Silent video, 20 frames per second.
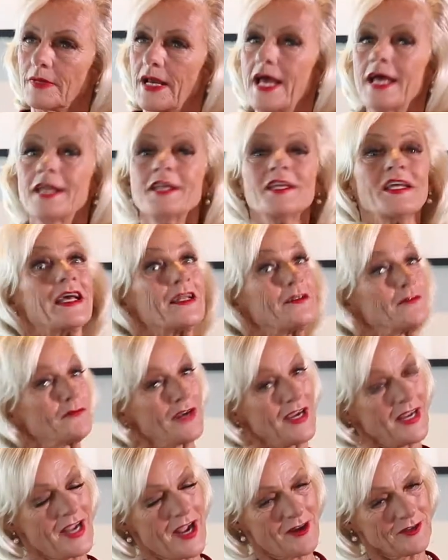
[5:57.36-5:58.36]
And the Anne
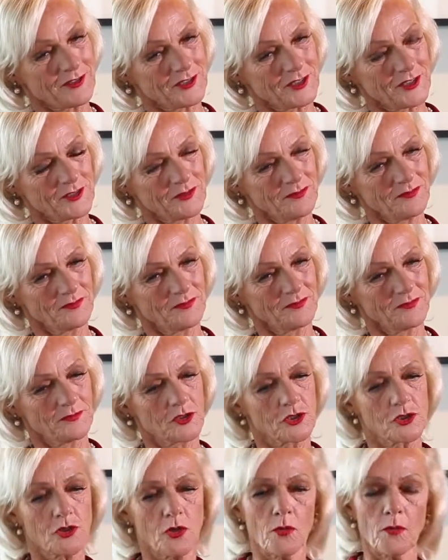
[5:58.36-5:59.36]
Frank house.
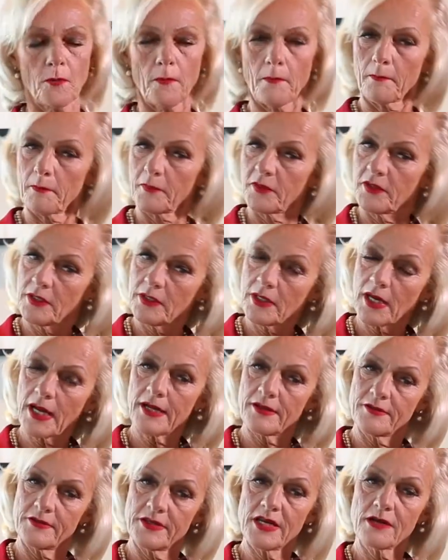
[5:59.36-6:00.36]
So the
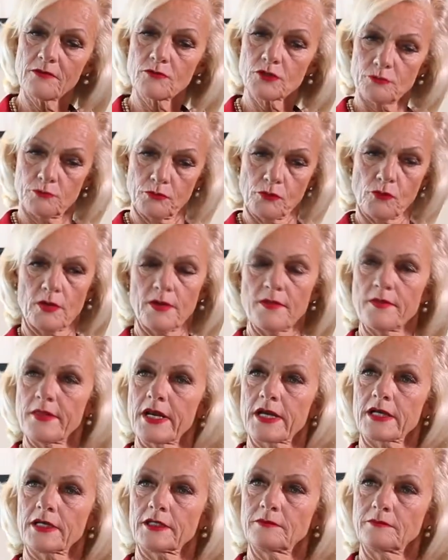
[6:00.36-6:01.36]
idea was born
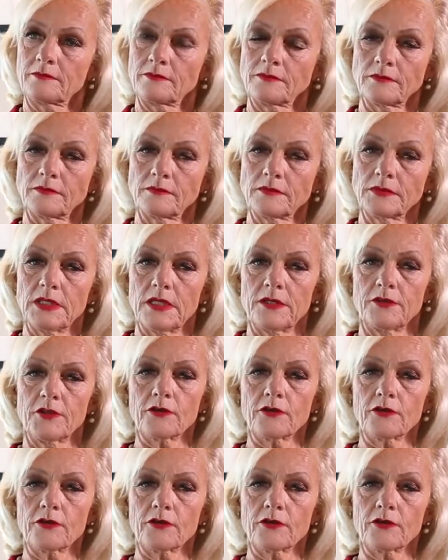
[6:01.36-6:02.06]
there. The